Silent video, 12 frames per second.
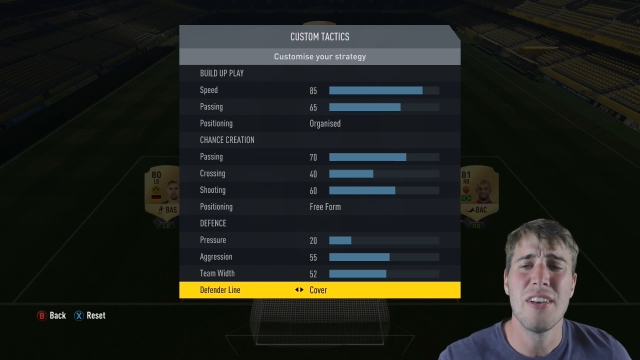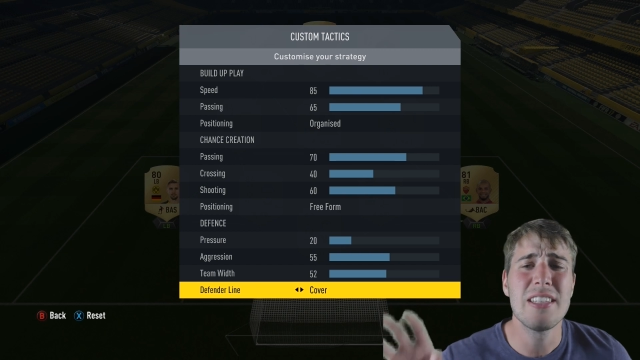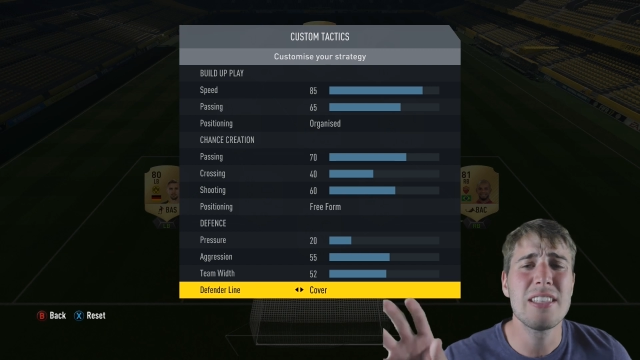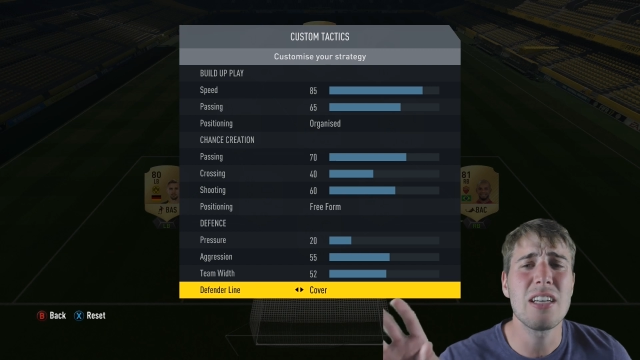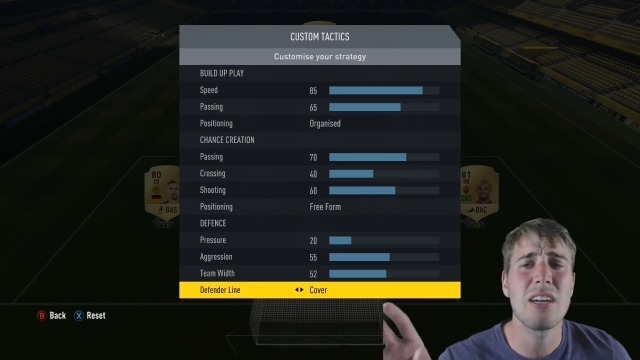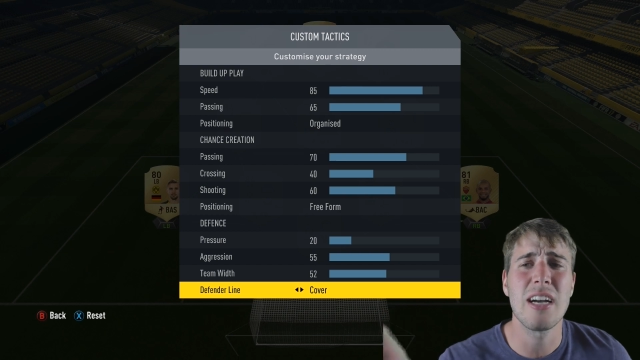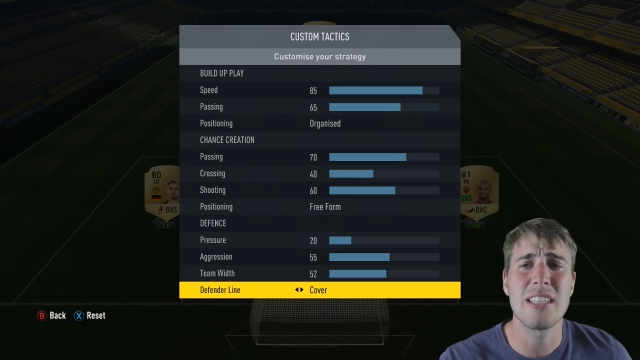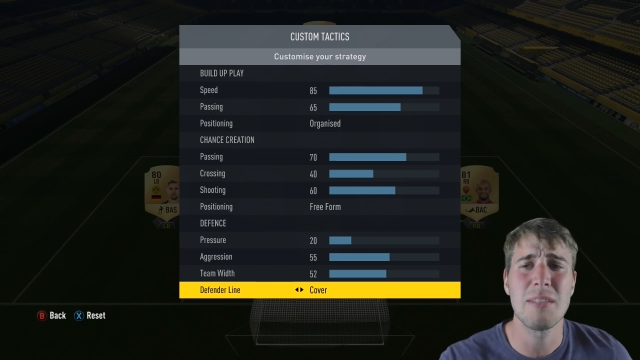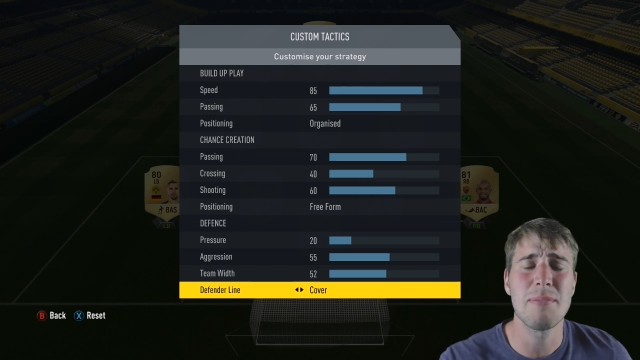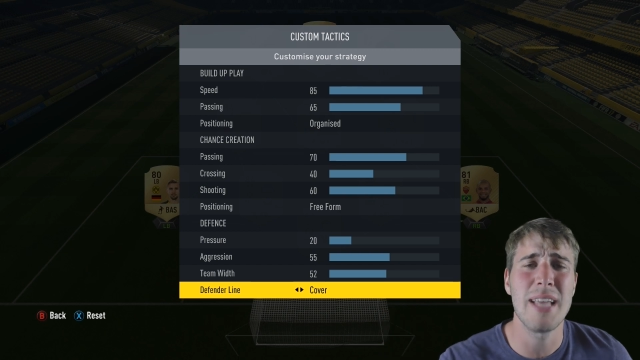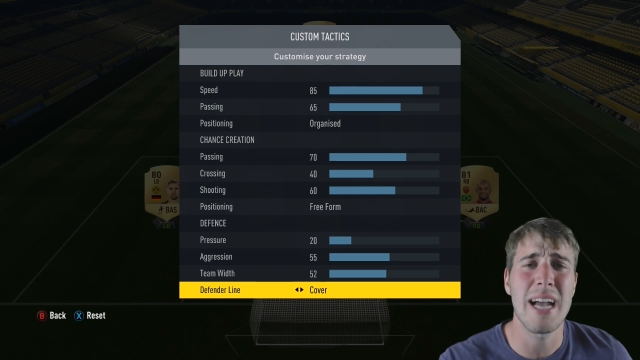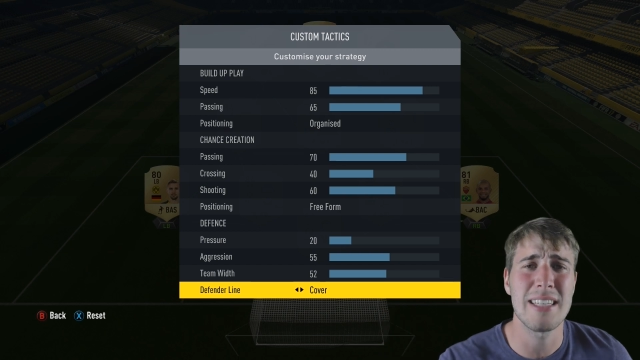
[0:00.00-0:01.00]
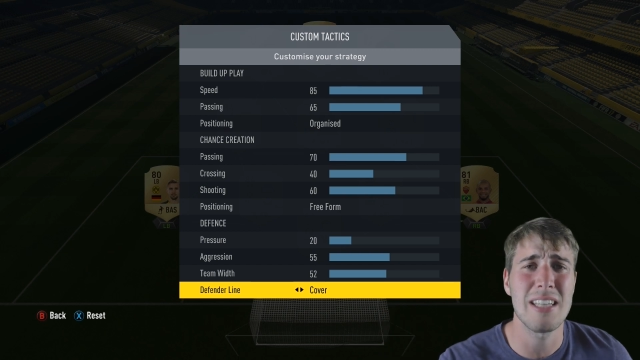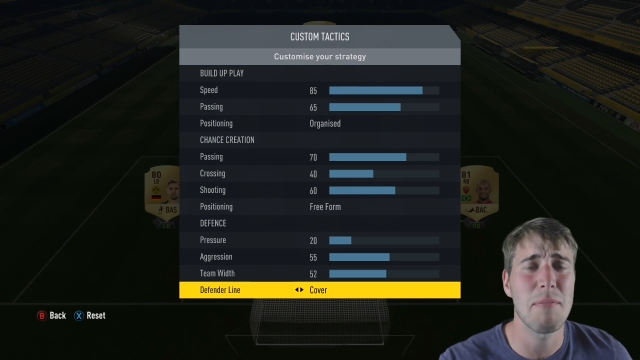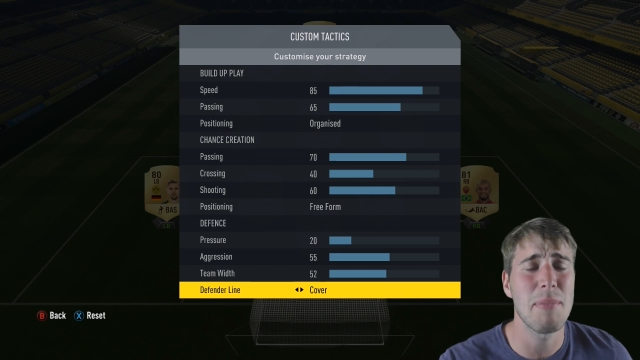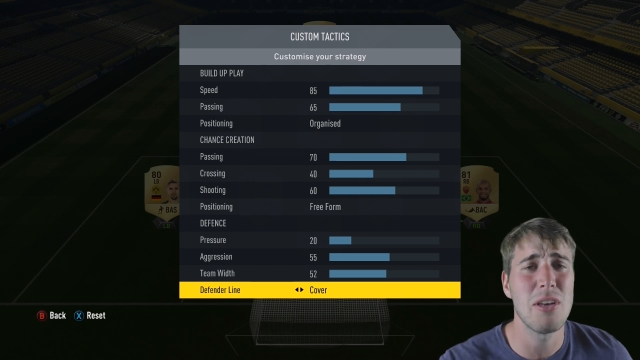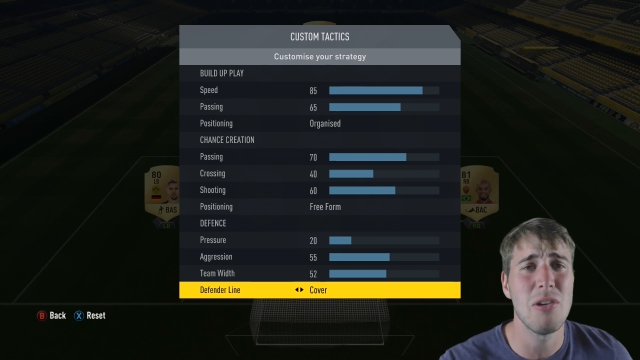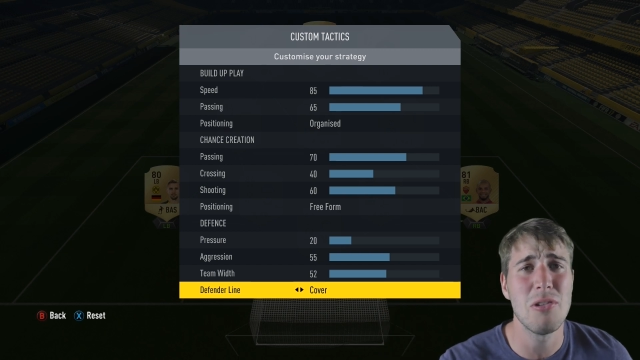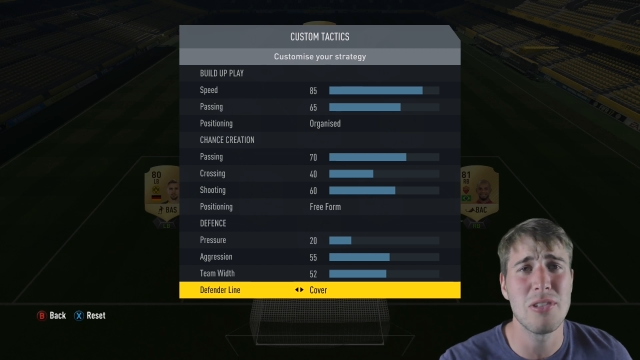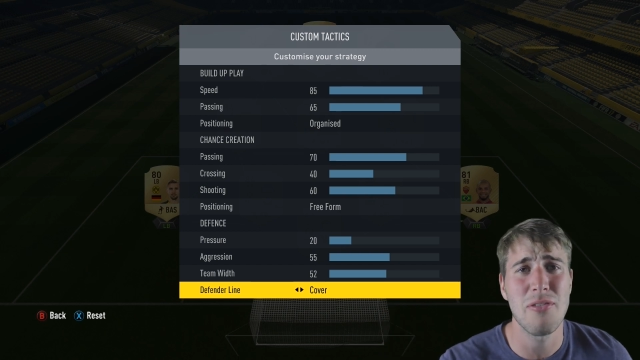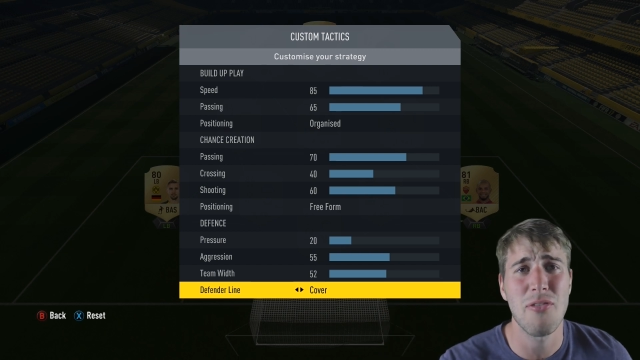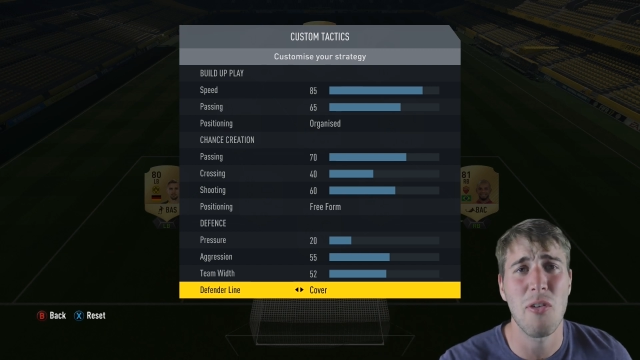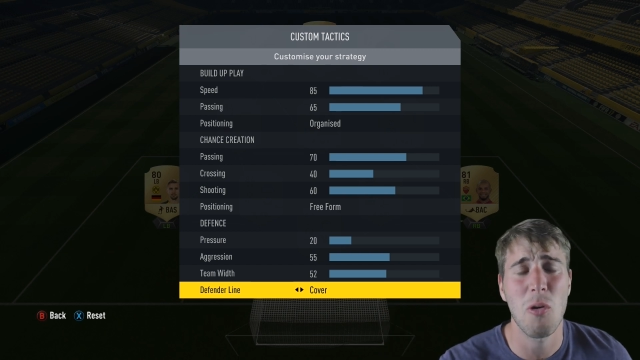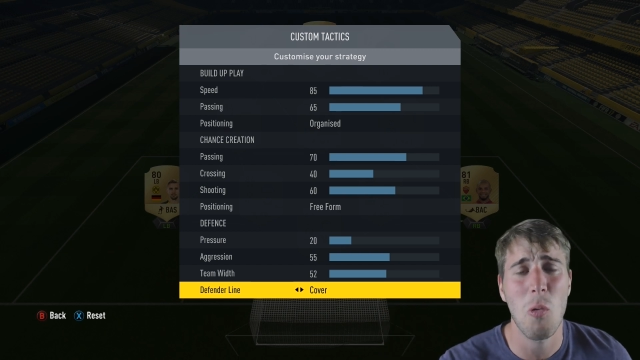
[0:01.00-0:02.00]
This is the custom tactics I've been
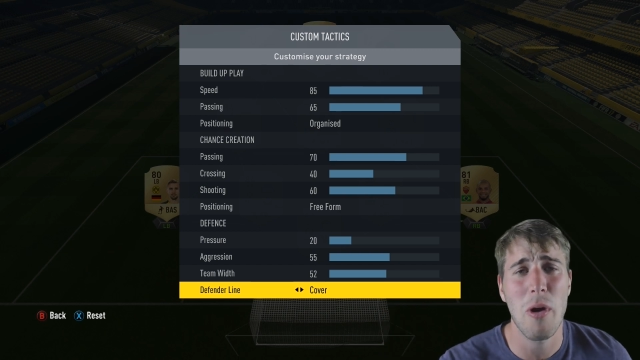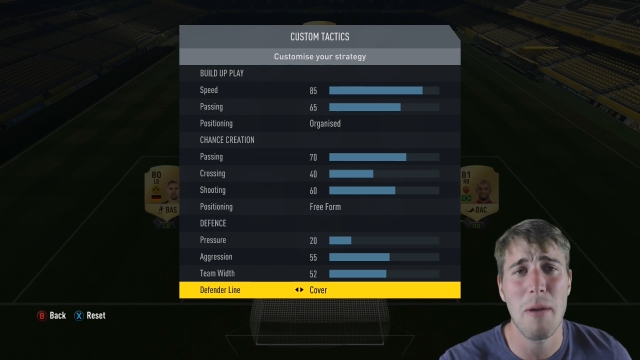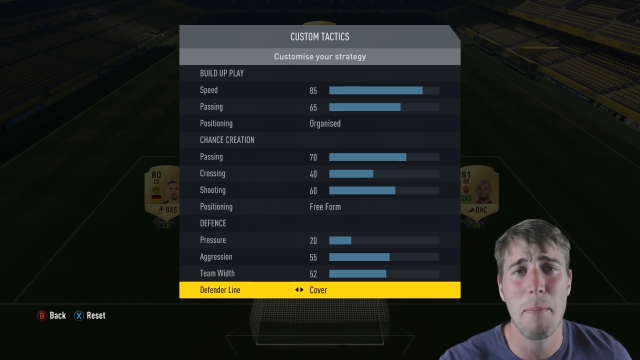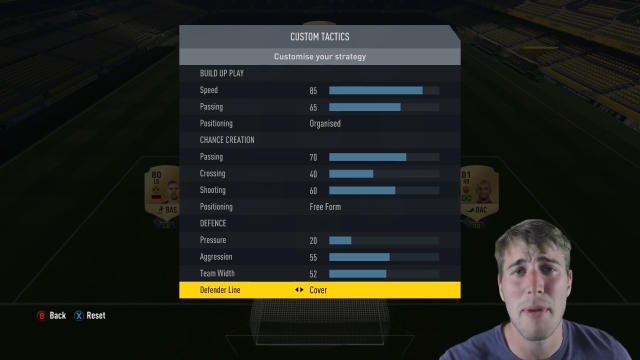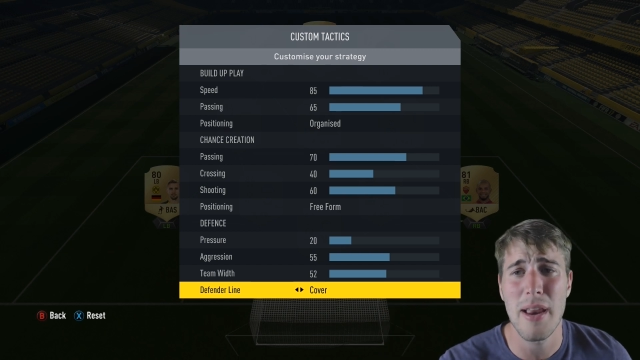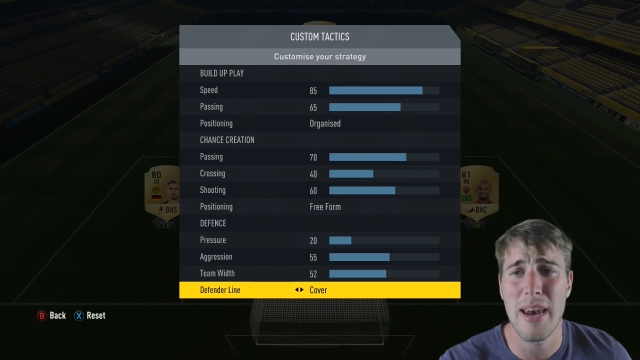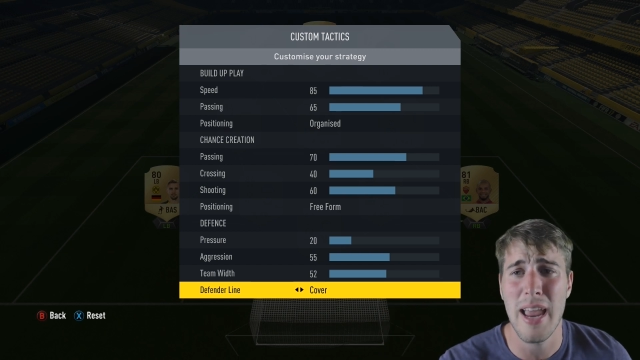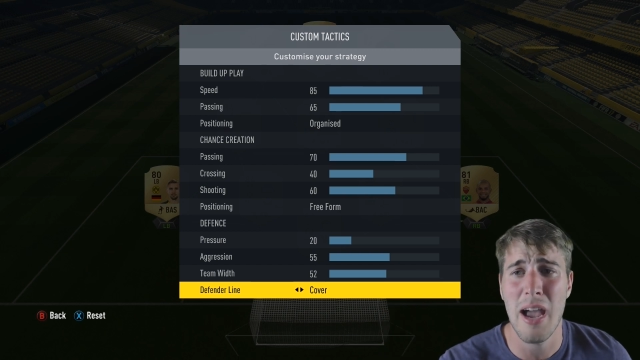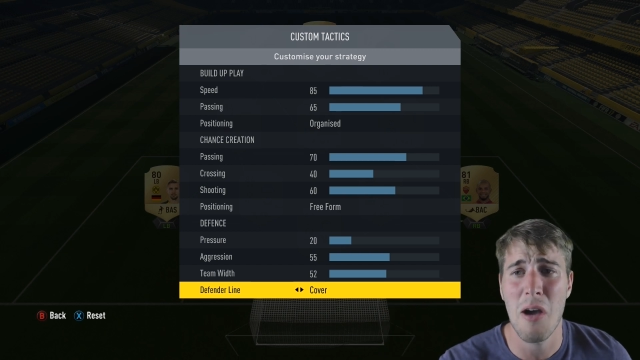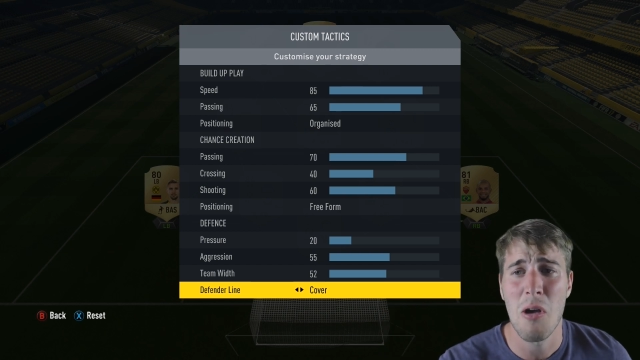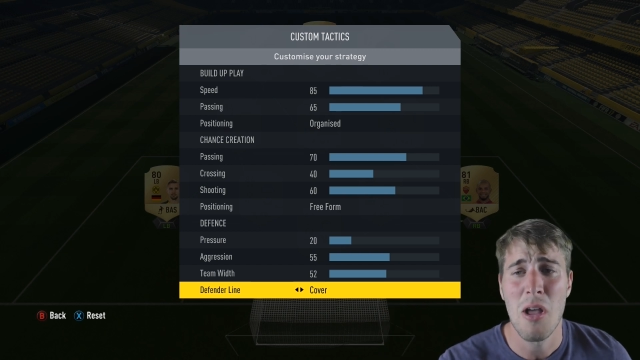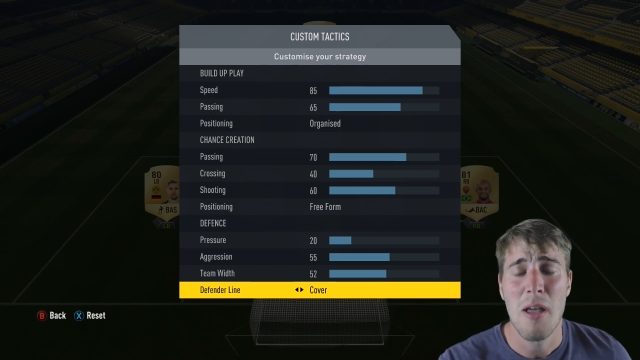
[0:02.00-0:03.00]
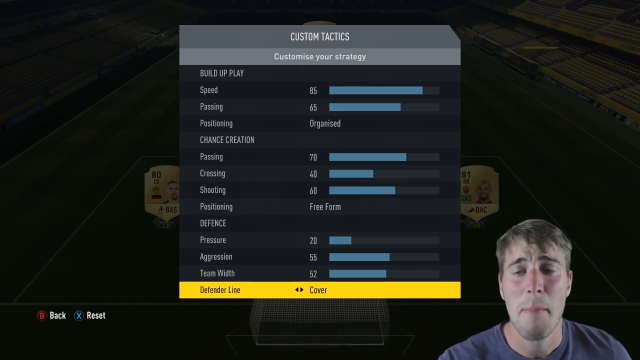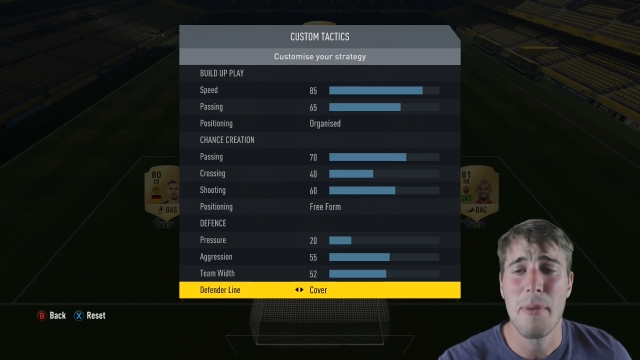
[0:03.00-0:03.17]
using for quite a bit now.